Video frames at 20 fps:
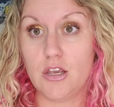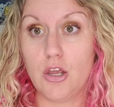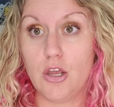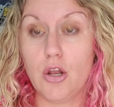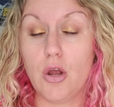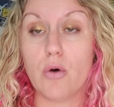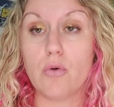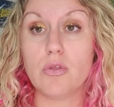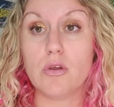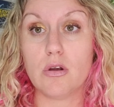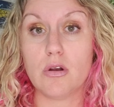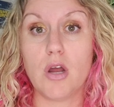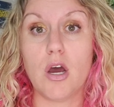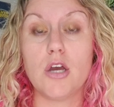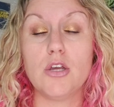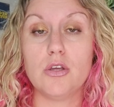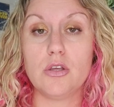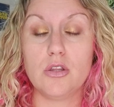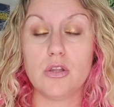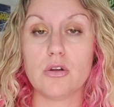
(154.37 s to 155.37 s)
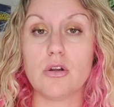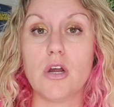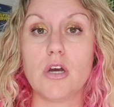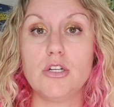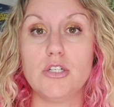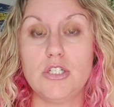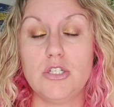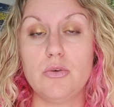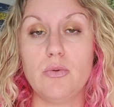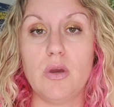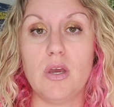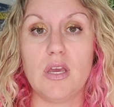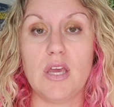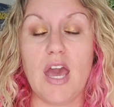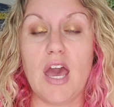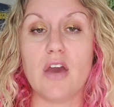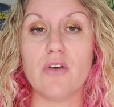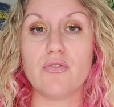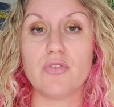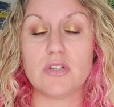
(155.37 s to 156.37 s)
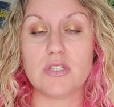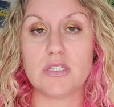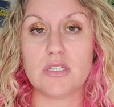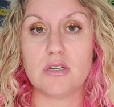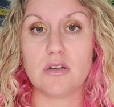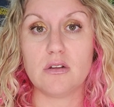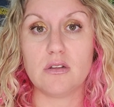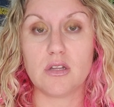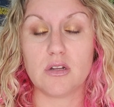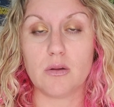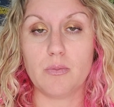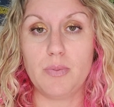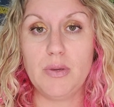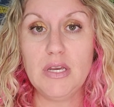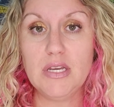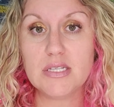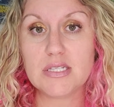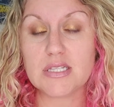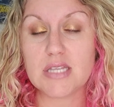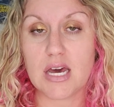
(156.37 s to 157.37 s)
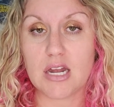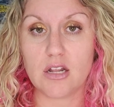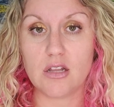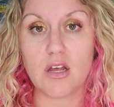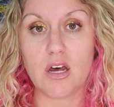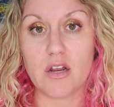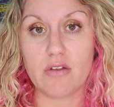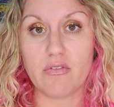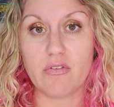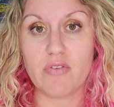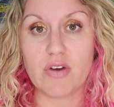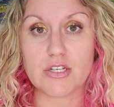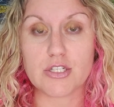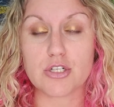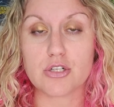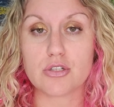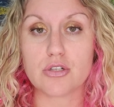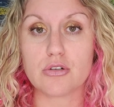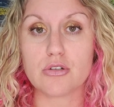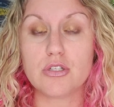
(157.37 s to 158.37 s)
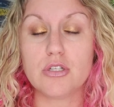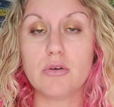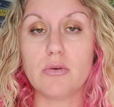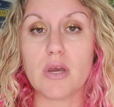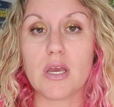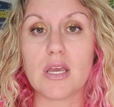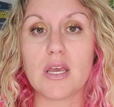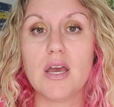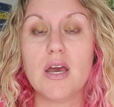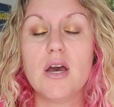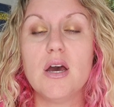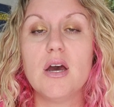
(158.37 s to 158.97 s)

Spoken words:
They're not doing every single little piece that a lot of investors are doing.